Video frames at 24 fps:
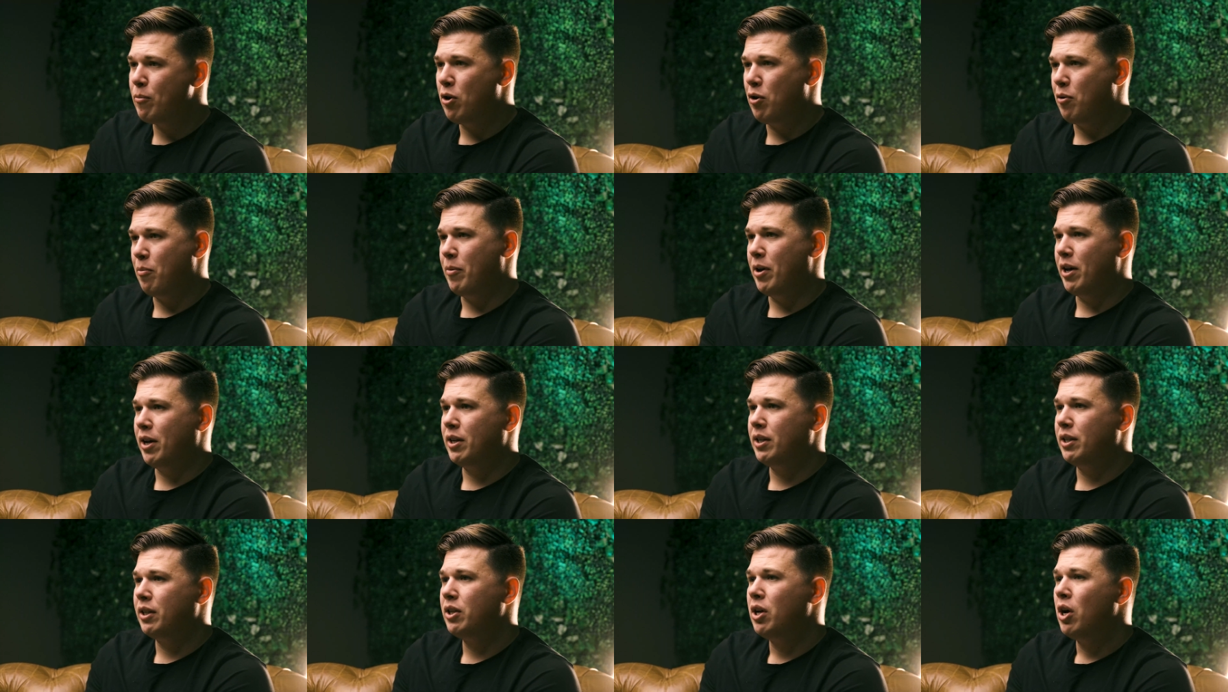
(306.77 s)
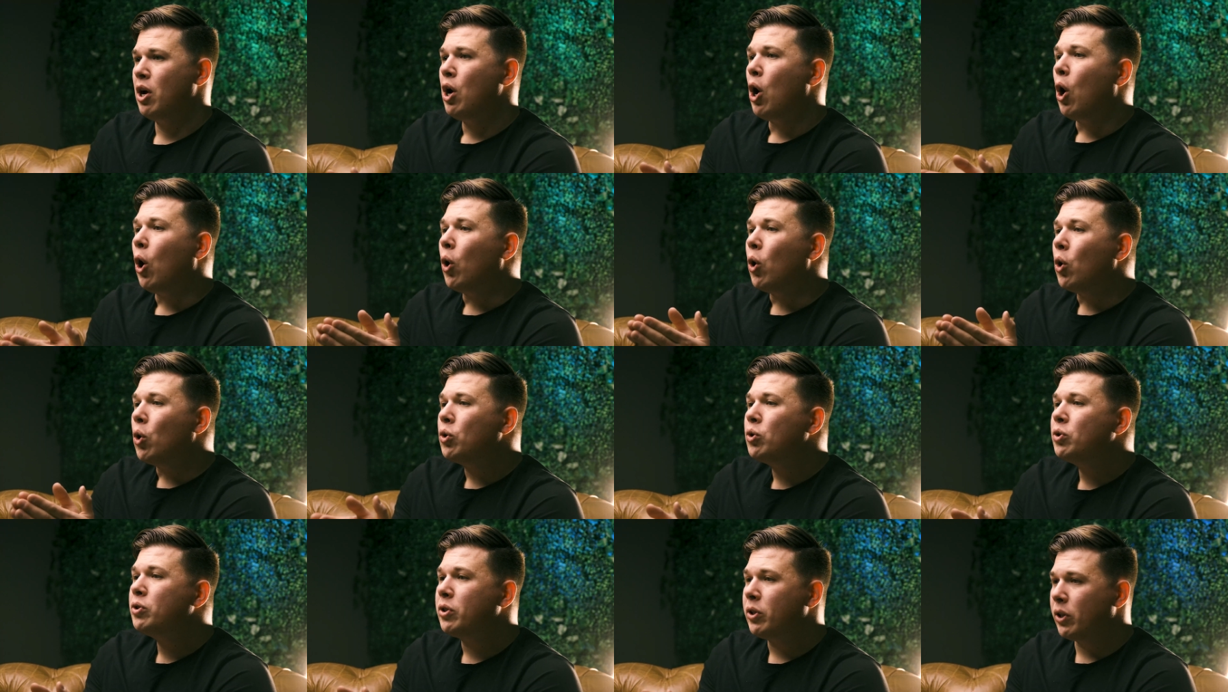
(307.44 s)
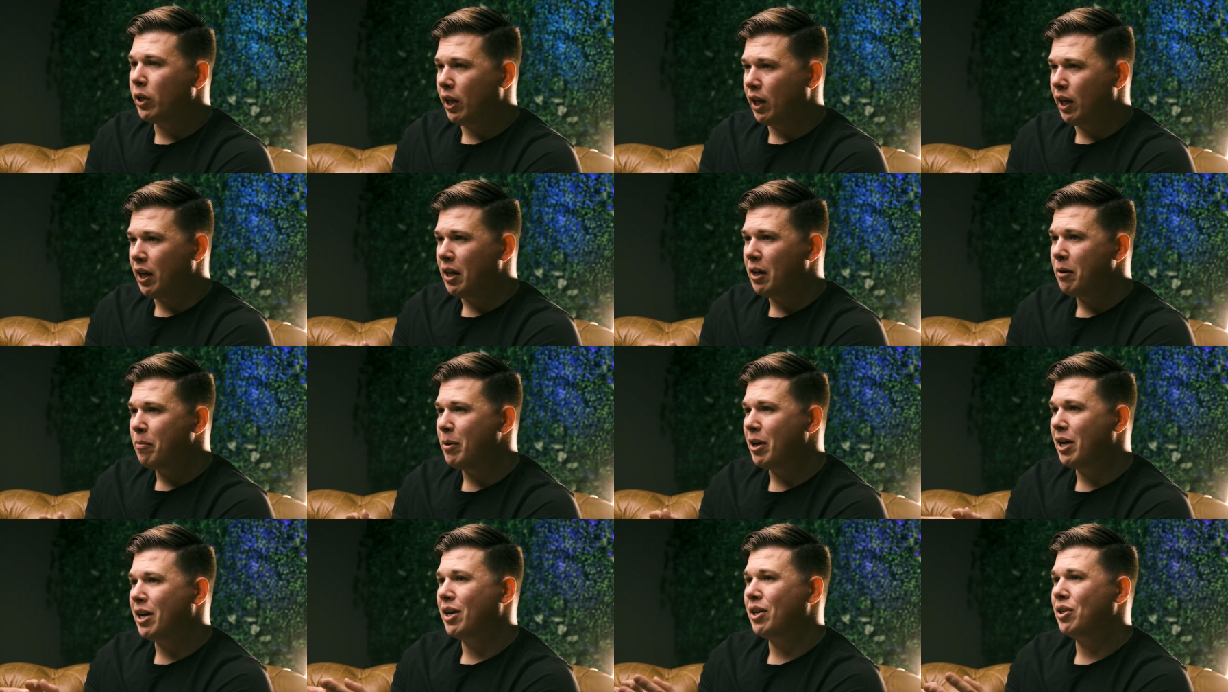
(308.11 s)
moment only
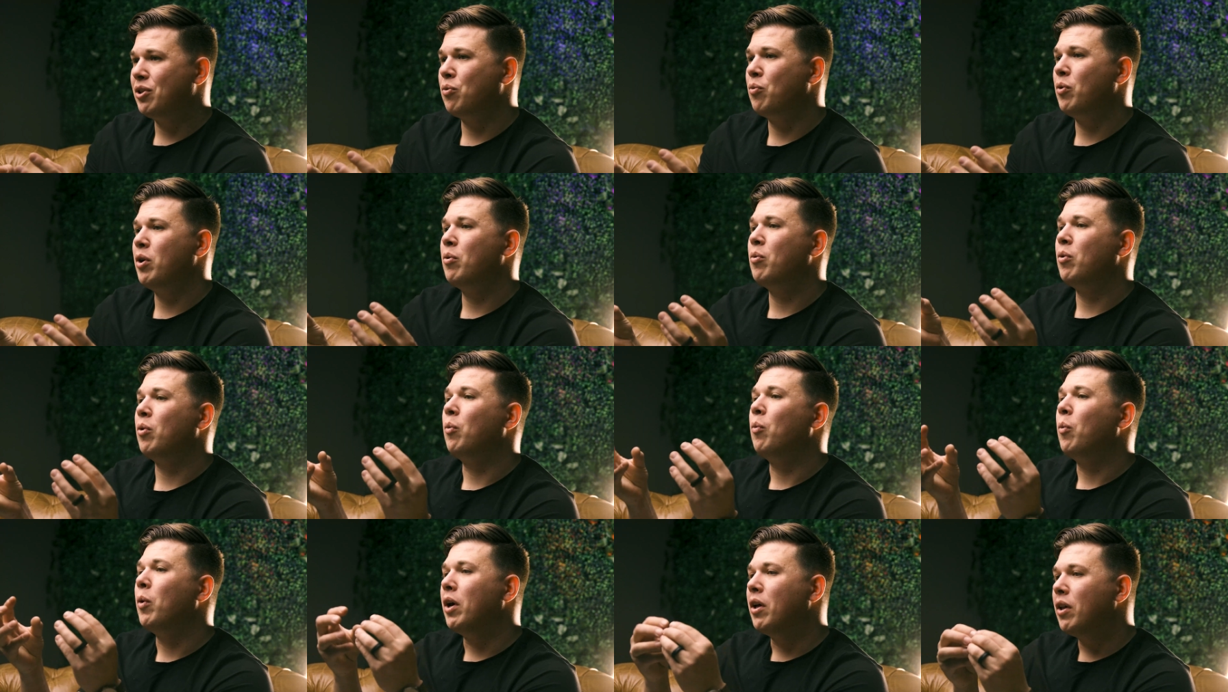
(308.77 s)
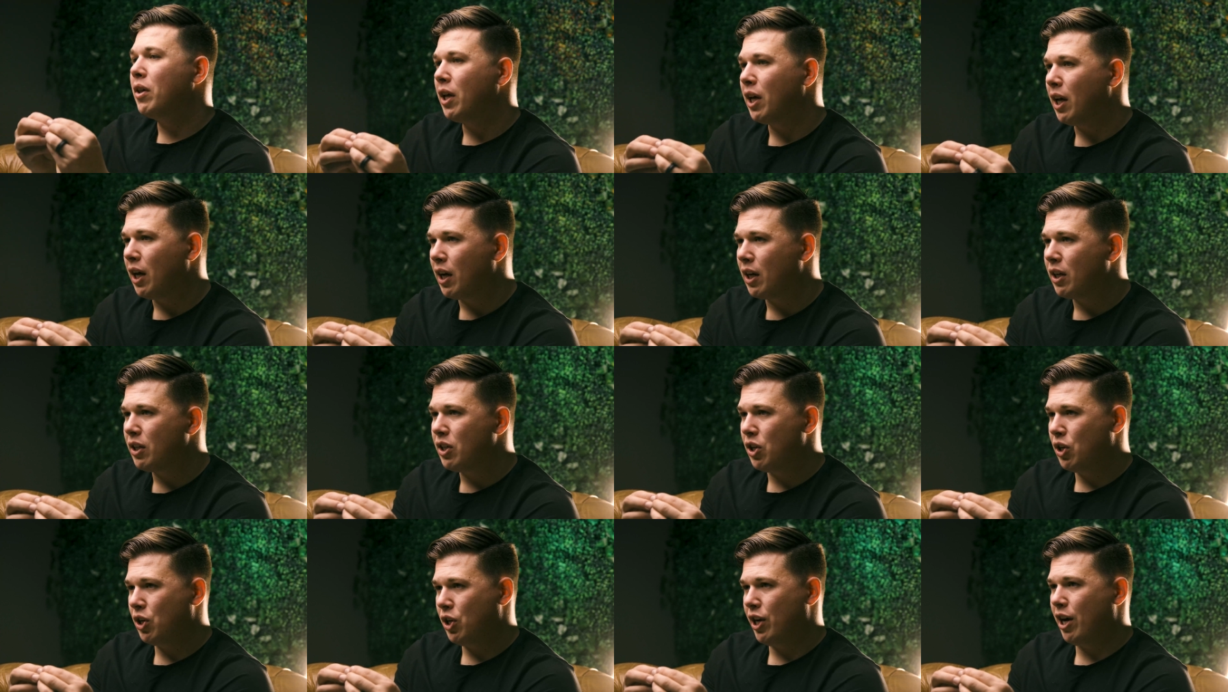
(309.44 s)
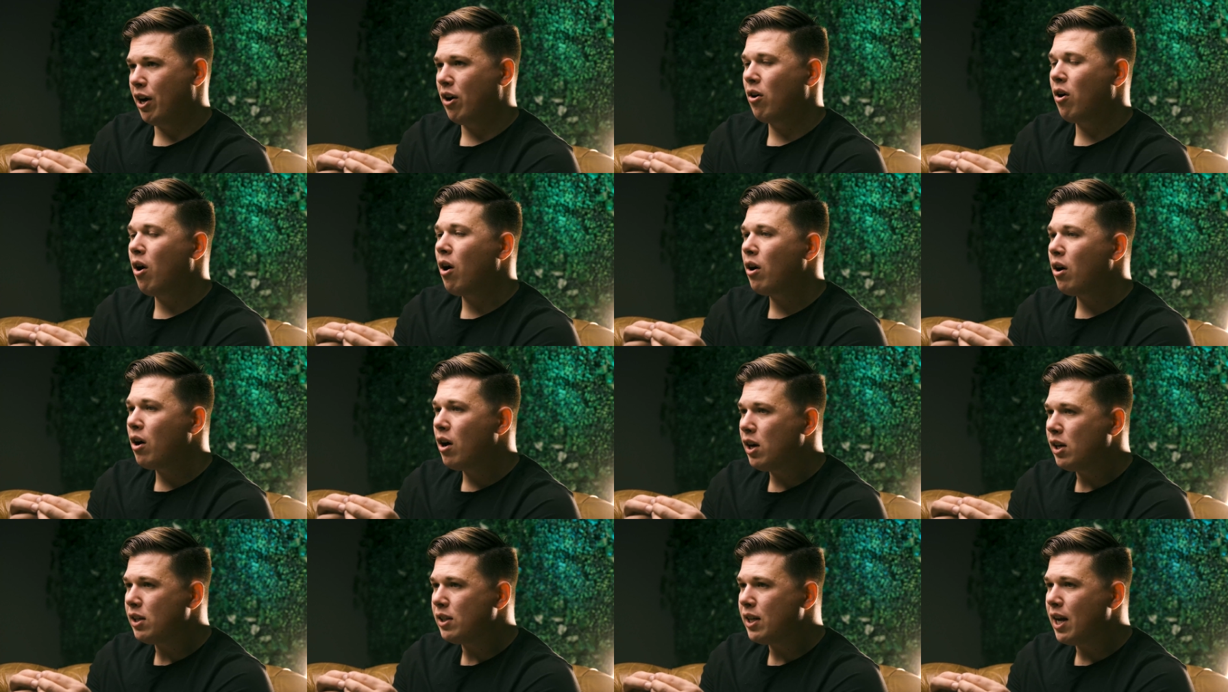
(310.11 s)
because we were willing to share our
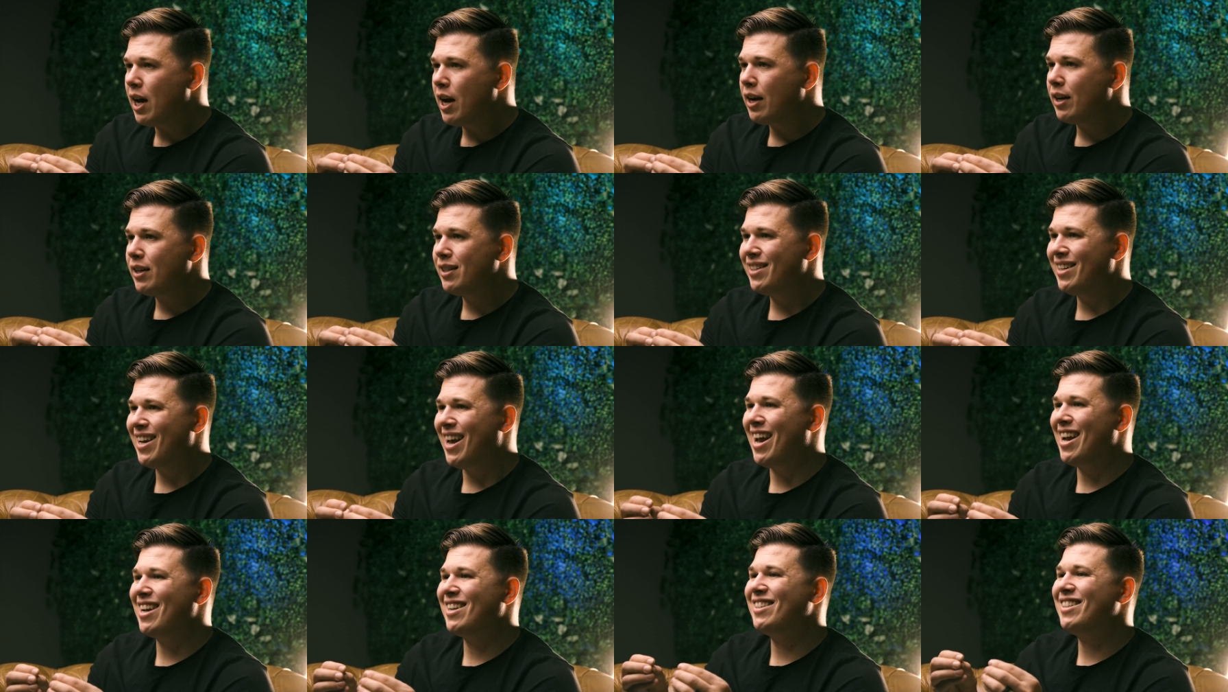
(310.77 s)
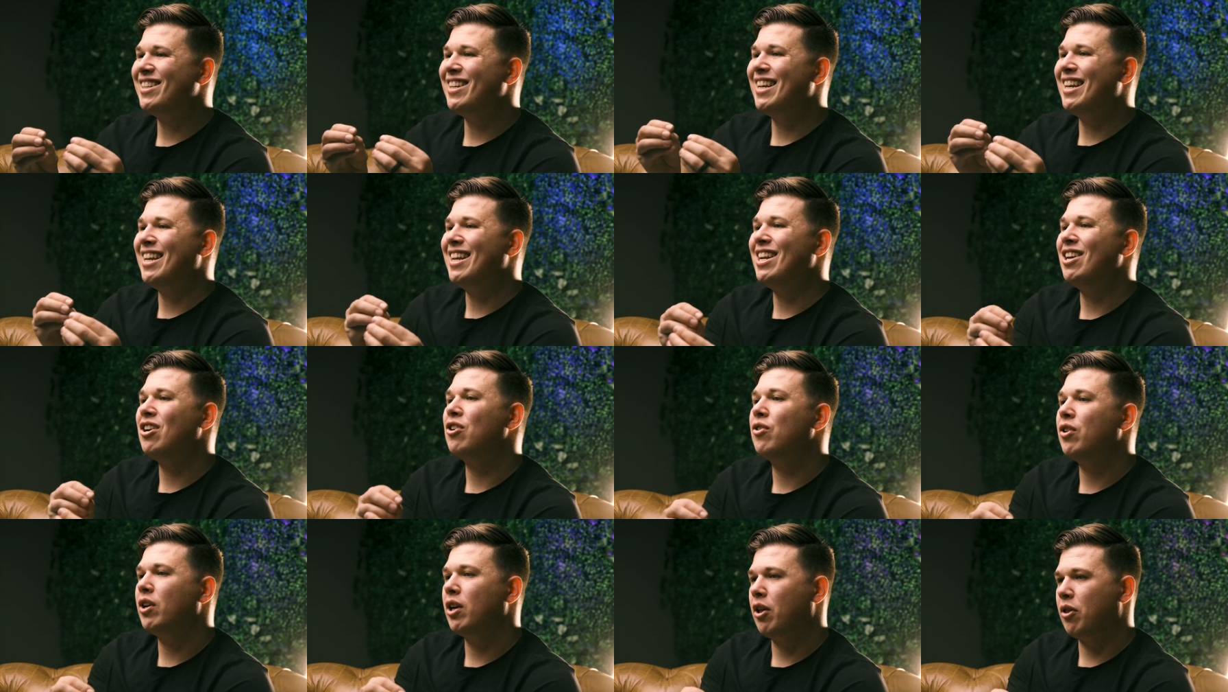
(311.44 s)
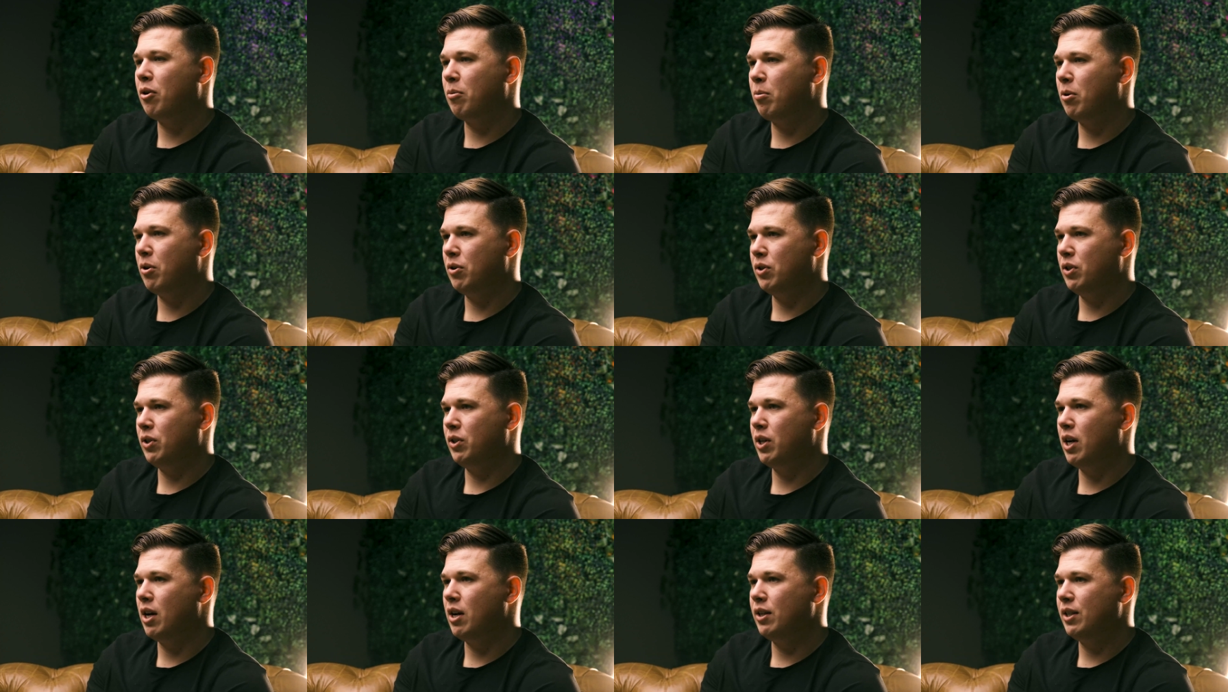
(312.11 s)
context and to hear the other
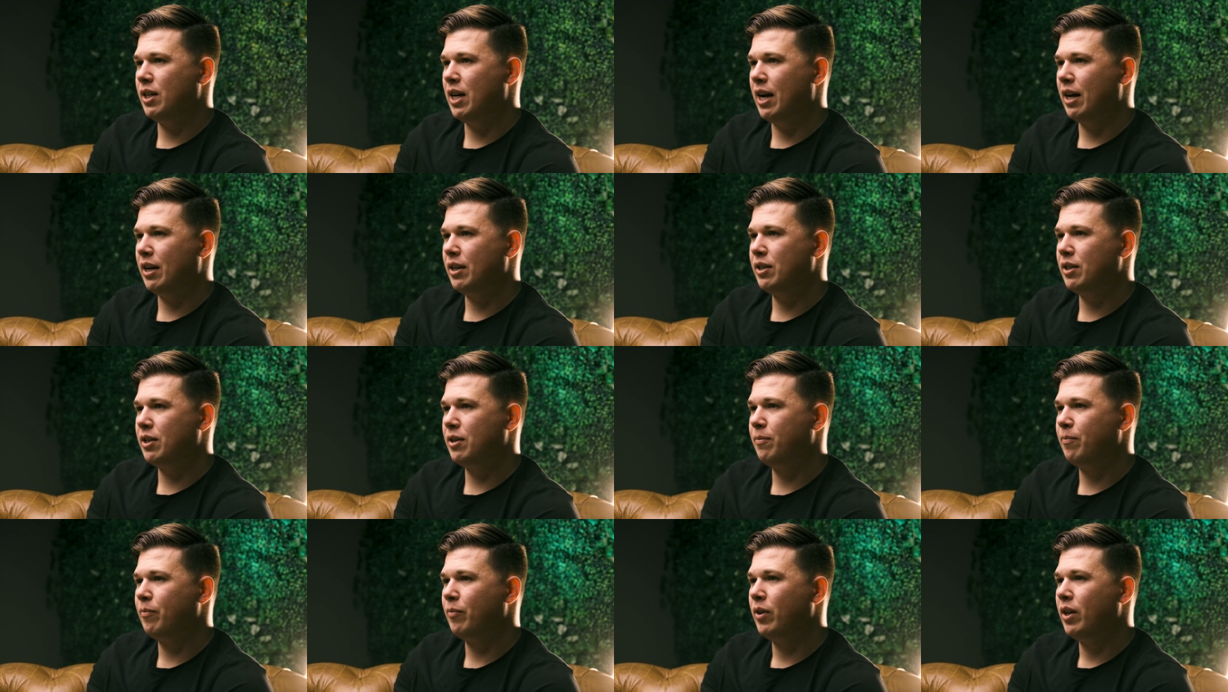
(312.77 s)
person's context.